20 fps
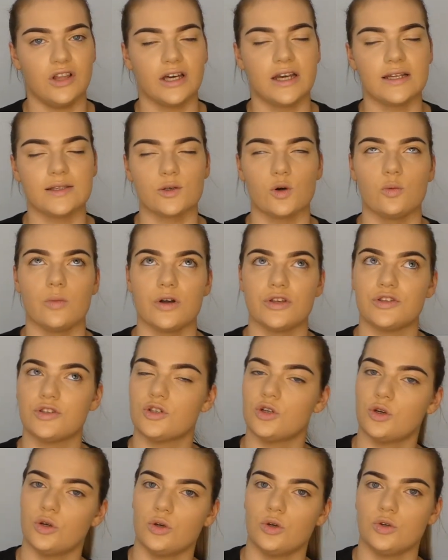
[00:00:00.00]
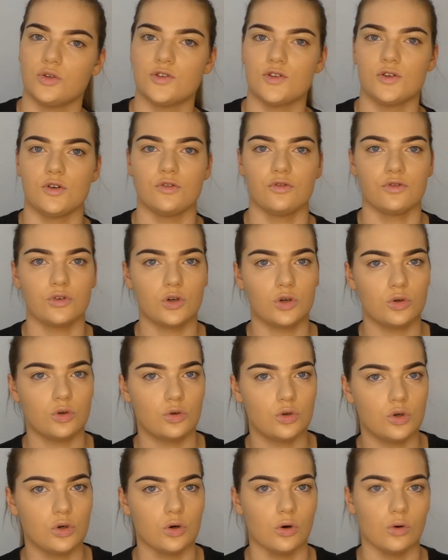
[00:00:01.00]
Like it's almost too sort of
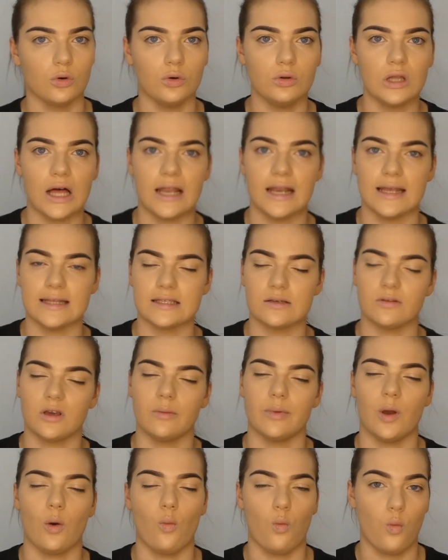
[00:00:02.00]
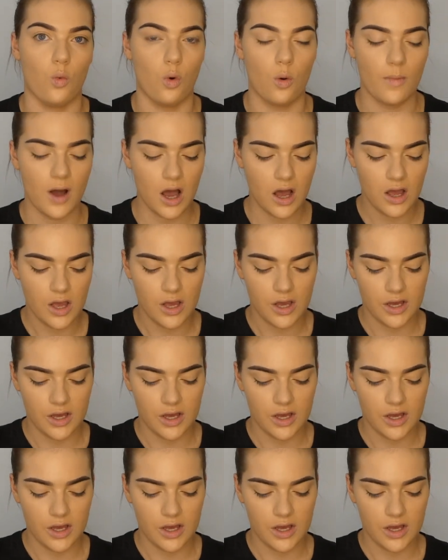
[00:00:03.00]
cool. I need something a bit warmer.